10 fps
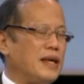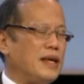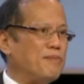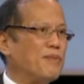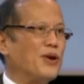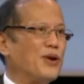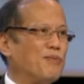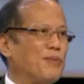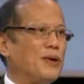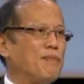the
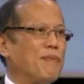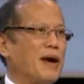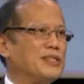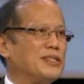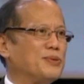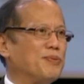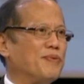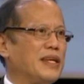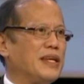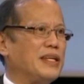monopoly managed to
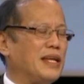provide